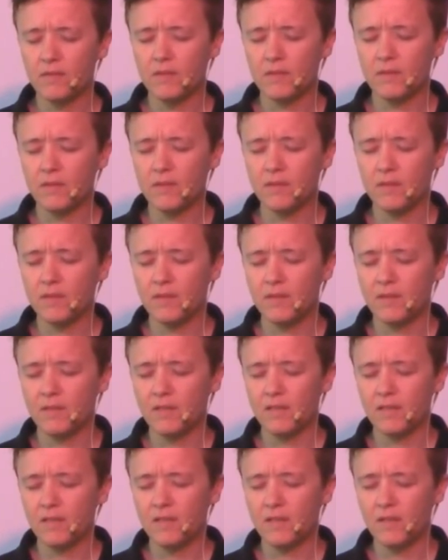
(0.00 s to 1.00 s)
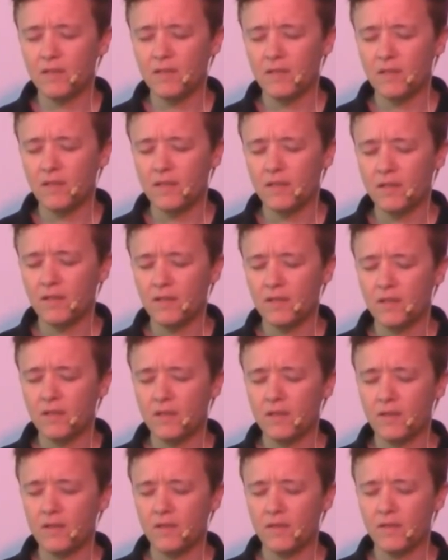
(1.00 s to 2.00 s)

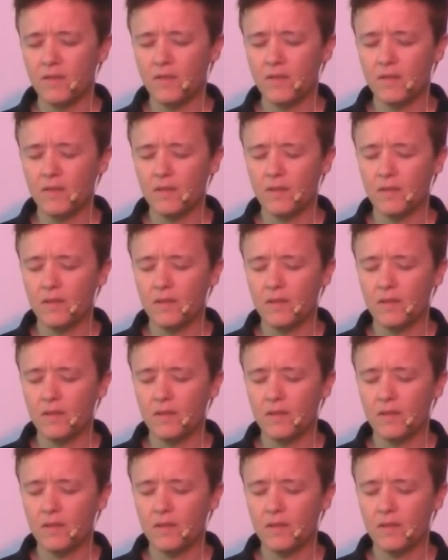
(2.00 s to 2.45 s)
No one is speaking in this clip.